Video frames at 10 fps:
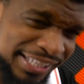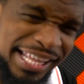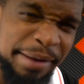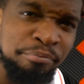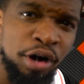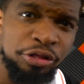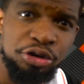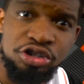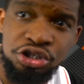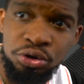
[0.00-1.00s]
That month
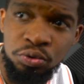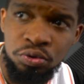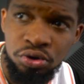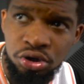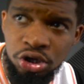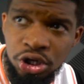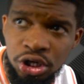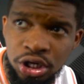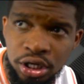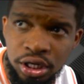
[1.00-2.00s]
or two,
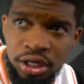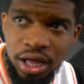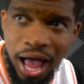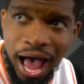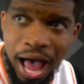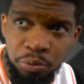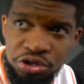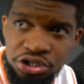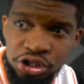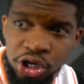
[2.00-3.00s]
I
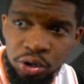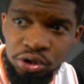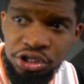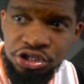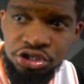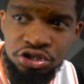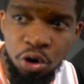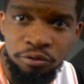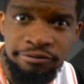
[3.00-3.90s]
was literally so